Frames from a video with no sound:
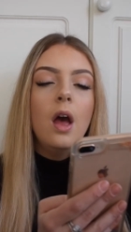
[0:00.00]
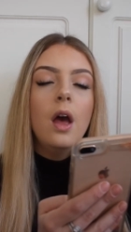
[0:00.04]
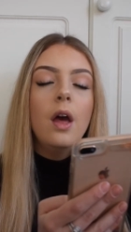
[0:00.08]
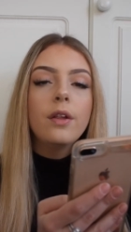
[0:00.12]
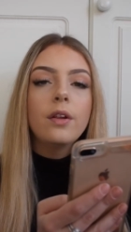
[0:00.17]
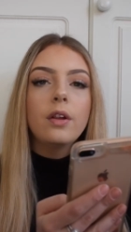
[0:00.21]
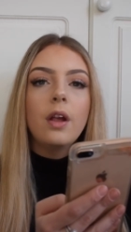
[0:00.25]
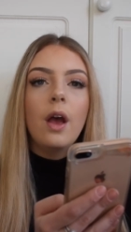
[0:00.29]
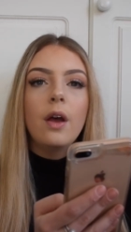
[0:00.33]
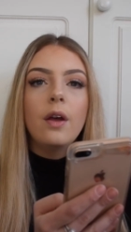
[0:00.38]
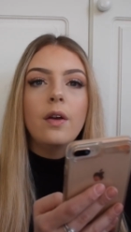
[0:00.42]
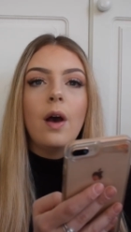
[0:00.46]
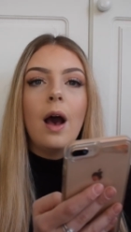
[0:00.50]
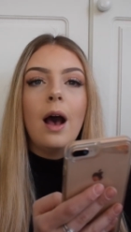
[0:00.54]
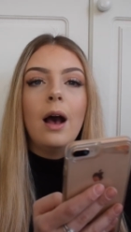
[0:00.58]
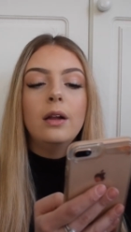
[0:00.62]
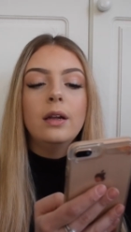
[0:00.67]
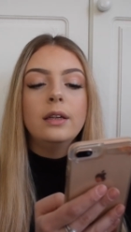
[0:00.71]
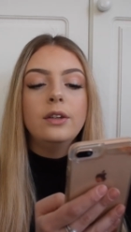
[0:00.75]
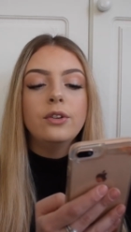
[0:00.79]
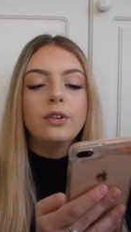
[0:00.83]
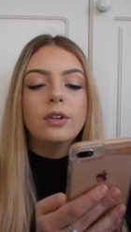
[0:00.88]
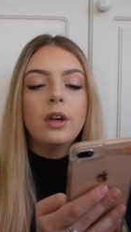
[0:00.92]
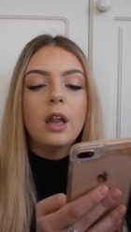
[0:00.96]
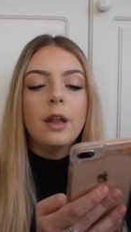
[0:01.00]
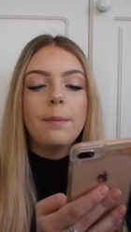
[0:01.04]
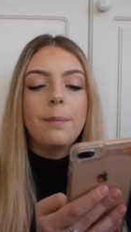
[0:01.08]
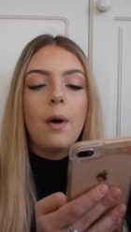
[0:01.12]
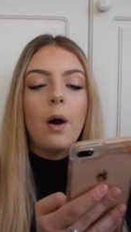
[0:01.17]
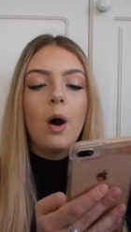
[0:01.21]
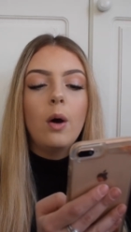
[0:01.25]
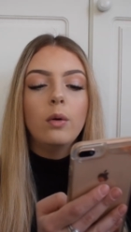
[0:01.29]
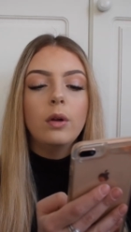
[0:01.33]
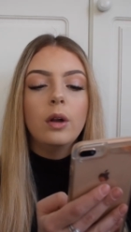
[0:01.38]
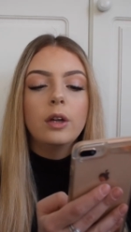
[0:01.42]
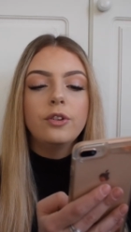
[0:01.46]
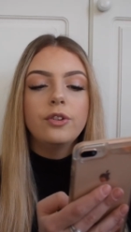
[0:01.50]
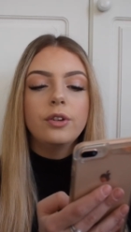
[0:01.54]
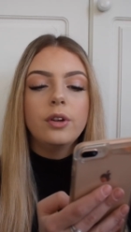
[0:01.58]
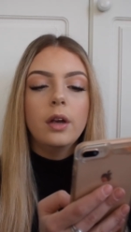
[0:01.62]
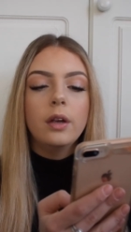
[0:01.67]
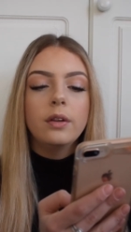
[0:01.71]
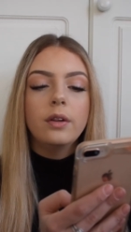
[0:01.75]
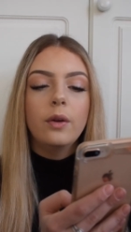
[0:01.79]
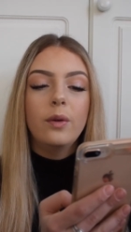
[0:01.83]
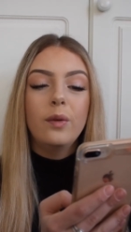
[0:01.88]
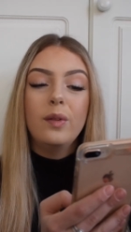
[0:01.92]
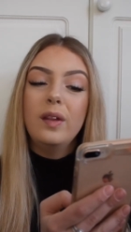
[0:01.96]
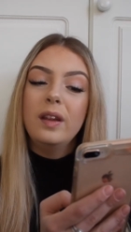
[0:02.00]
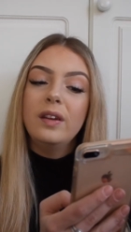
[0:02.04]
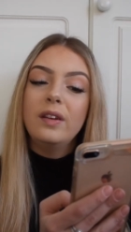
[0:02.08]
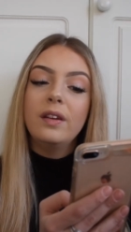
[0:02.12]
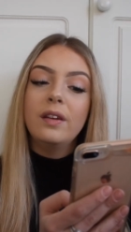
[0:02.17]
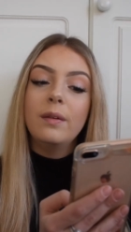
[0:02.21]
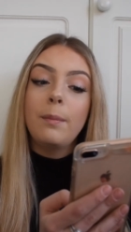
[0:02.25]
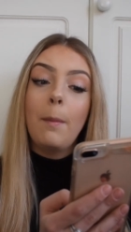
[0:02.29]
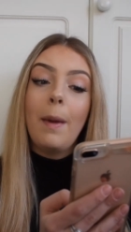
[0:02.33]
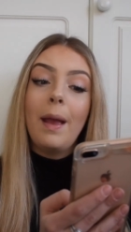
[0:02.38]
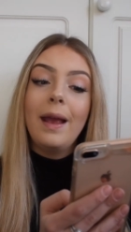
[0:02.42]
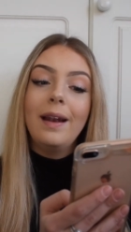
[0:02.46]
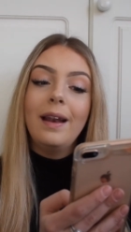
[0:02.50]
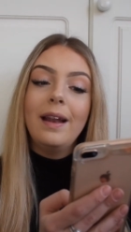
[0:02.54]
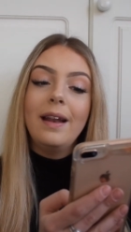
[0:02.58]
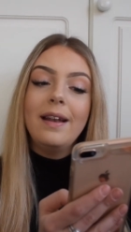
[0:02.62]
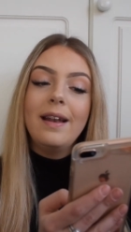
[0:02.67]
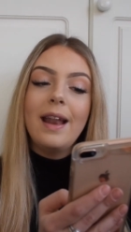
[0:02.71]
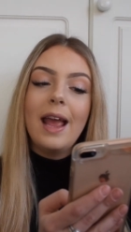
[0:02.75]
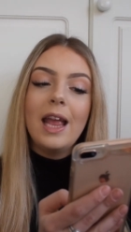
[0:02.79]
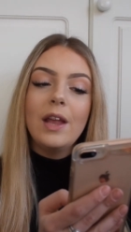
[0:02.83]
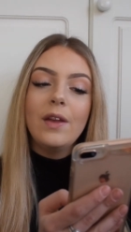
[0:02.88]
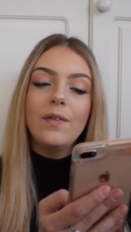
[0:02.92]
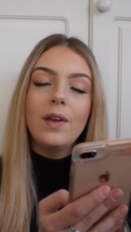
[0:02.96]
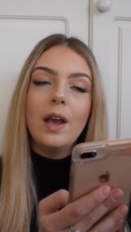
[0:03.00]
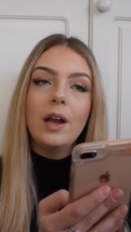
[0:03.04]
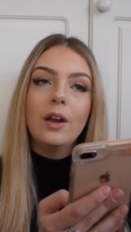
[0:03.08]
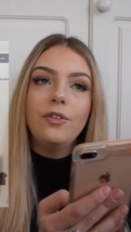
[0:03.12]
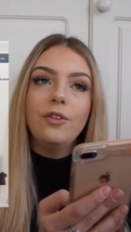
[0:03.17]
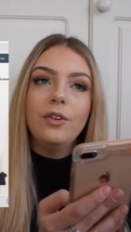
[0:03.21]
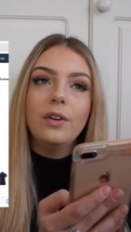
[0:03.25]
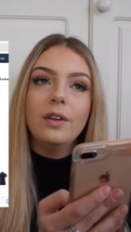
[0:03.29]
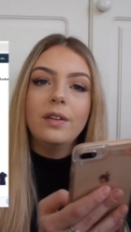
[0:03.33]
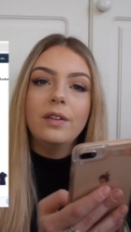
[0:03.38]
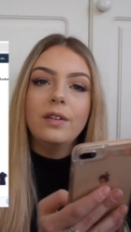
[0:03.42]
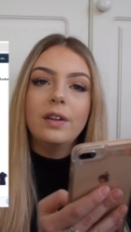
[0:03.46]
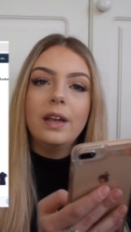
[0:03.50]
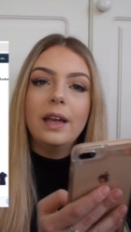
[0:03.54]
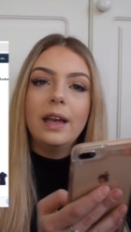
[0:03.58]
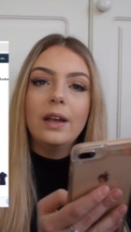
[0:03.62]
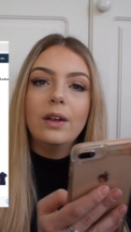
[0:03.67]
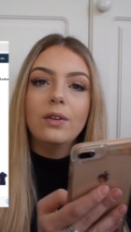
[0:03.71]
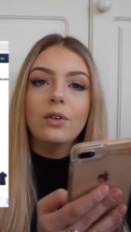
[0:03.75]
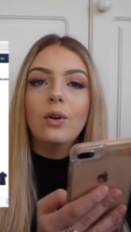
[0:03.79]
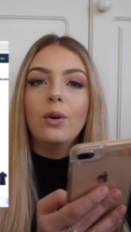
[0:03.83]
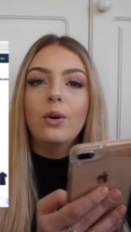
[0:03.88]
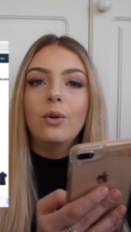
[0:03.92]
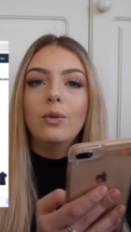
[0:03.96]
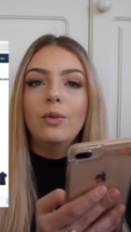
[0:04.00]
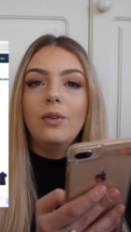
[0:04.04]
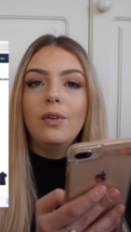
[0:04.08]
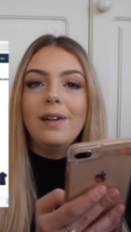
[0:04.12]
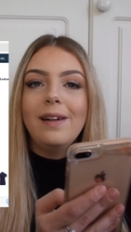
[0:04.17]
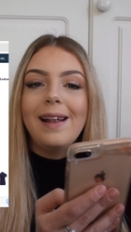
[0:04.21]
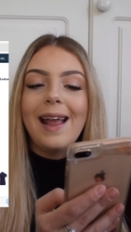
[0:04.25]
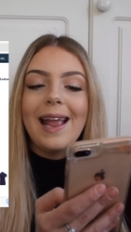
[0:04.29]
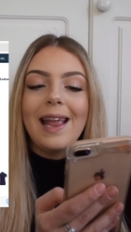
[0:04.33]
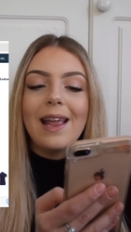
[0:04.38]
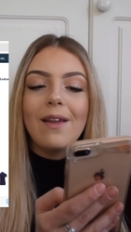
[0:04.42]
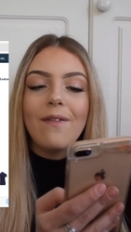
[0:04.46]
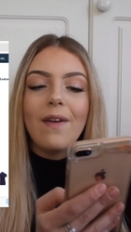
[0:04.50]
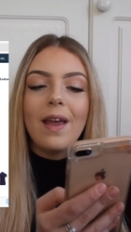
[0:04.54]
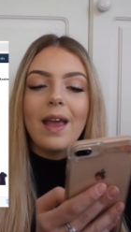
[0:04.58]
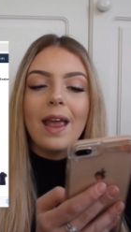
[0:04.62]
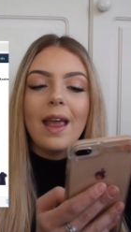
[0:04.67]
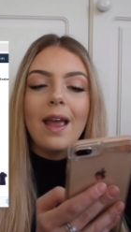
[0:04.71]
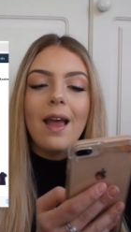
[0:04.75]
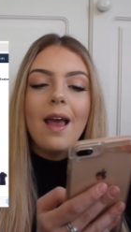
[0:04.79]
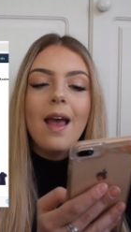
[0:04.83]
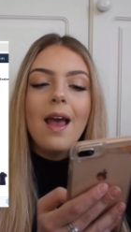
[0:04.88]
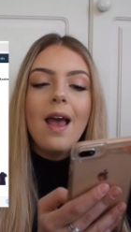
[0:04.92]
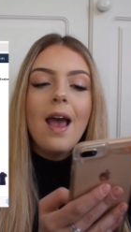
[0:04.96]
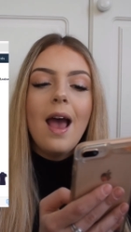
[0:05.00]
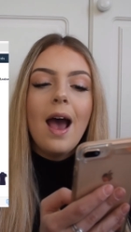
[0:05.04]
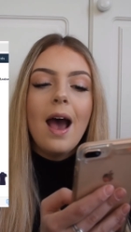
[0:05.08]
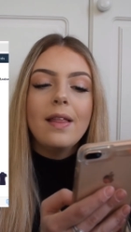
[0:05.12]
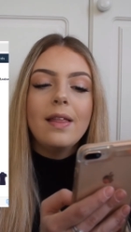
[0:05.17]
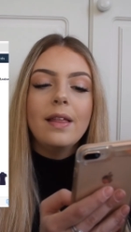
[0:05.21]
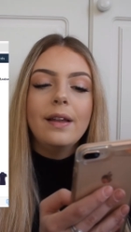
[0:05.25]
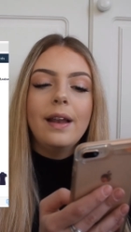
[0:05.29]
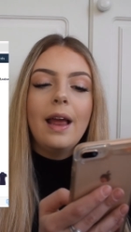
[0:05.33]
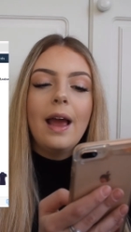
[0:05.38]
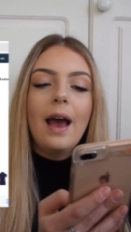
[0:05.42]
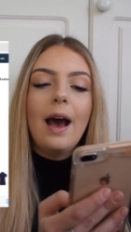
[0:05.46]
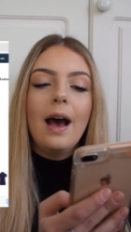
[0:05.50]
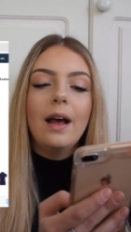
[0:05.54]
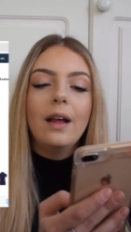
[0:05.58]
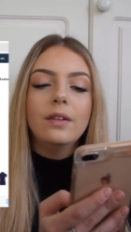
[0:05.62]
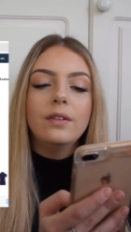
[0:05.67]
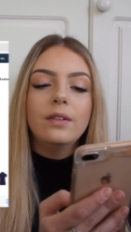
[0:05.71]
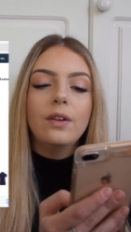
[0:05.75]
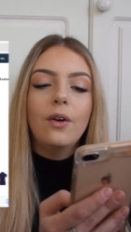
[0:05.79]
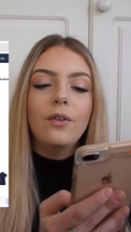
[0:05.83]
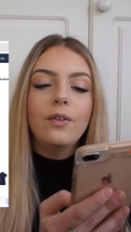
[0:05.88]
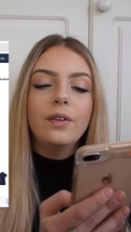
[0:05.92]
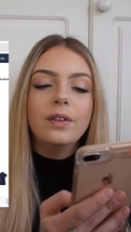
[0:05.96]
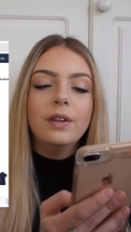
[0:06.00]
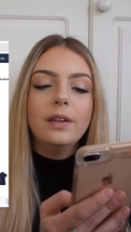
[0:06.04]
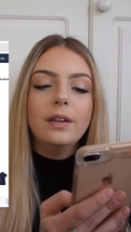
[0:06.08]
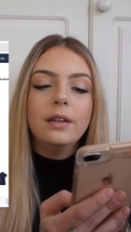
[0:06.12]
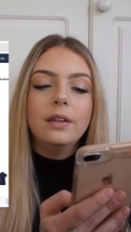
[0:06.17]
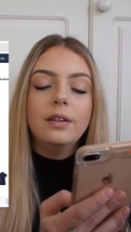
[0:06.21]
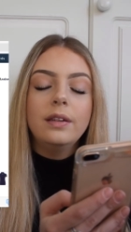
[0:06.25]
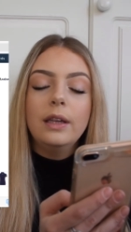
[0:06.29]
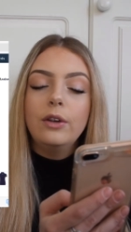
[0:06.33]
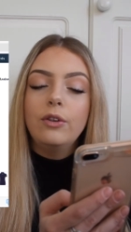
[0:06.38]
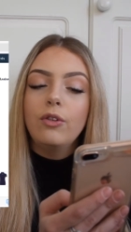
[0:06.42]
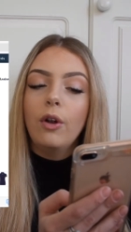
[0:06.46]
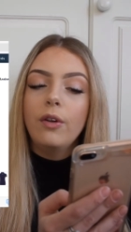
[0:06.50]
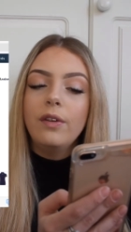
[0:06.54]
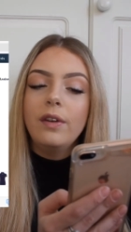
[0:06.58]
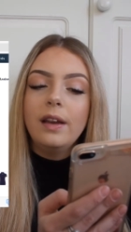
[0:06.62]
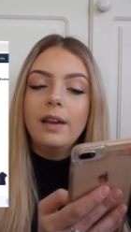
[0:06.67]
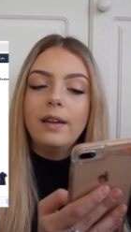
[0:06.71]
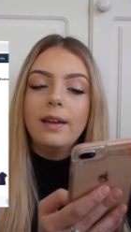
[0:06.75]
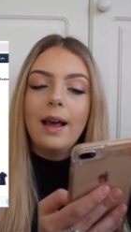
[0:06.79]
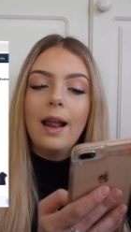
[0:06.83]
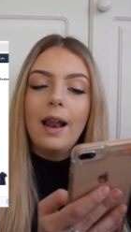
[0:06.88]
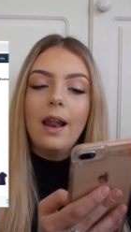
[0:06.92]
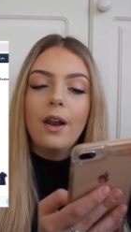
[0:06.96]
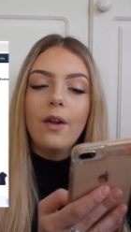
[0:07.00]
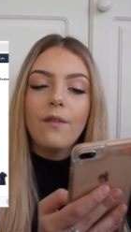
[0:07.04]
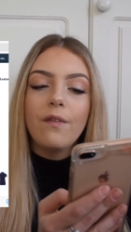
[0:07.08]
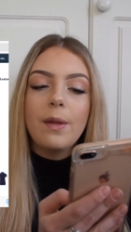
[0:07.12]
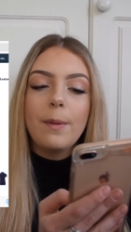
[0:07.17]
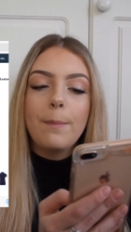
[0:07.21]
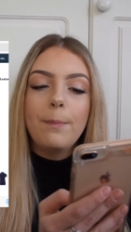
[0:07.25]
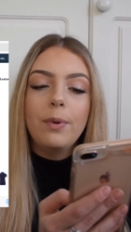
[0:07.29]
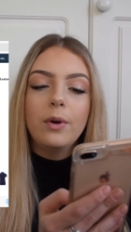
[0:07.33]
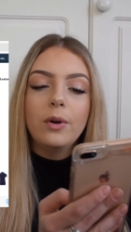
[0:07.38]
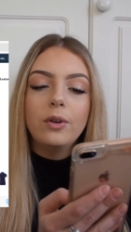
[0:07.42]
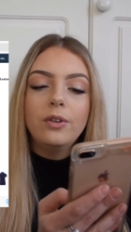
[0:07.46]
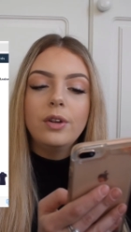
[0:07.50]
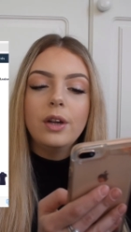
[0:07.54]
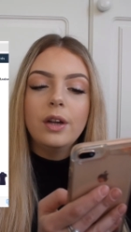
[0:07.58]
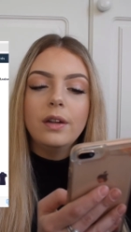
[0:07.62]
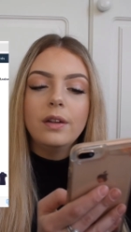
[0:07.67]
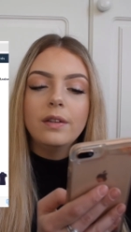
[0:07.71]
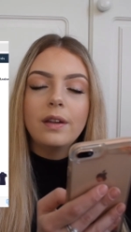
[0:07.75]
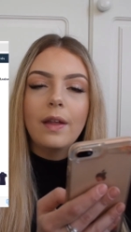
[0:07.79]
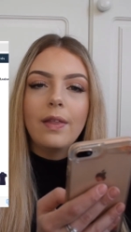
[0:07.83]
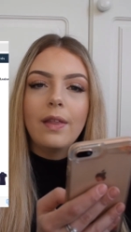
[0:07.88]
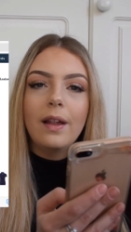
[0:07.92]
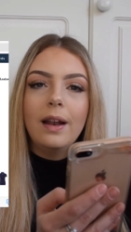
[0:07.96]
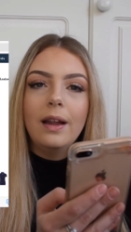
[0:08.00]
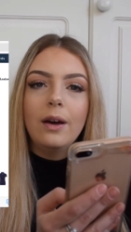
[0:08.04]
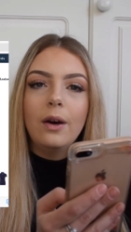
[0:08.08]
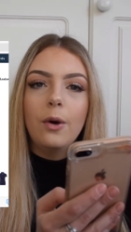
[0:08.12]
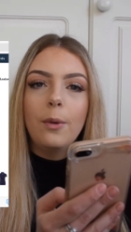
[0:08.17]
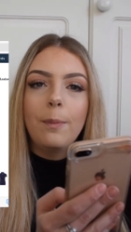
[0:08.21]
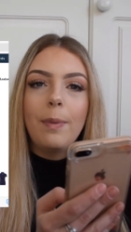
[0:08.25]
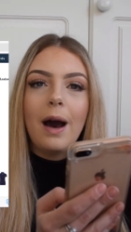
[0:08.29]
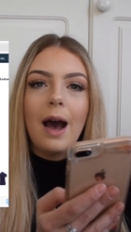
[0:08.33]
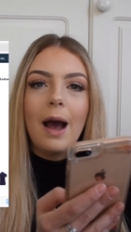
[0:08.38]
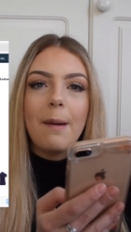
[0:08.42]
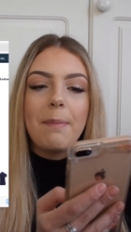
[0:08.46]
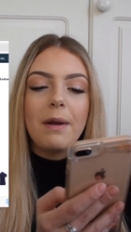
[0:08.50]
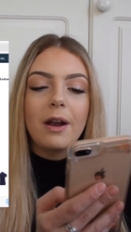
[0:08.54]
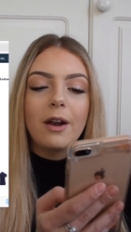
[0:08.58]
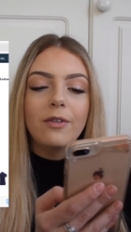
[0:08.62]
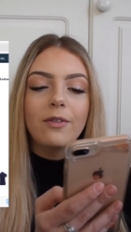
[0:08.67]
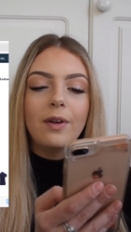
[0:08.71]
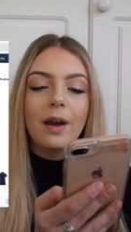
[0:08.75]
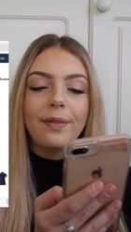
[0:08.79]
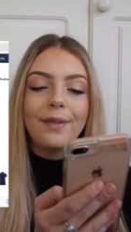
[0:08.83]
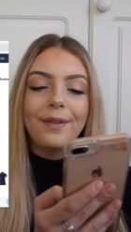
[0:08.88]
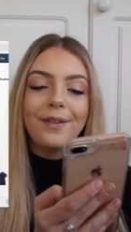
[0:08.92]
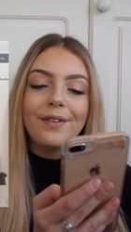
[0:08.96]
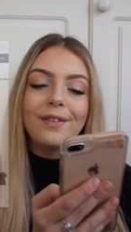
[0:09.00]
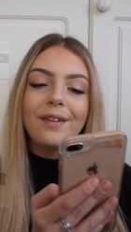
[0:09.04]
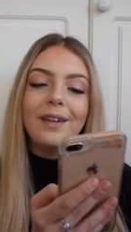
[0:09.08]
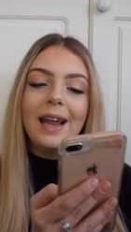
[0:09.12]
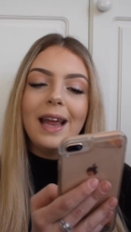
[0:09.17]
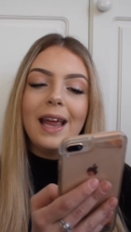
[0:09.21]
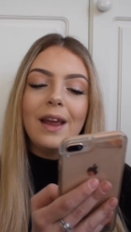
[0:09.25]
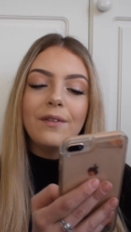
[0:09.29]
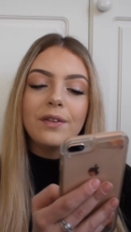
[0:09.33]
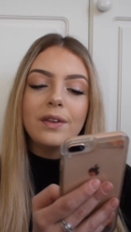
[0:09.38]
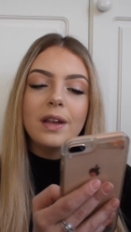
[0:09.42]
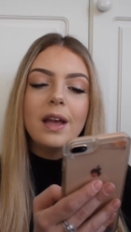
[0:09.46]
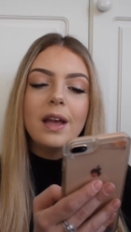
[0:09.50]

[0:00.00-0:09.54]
So I'll insert the polo shirt. So this is mainly navy, as you can see it's all navy, and then it has obviously the citron detailing of the buttons and the little piping around the sleeves.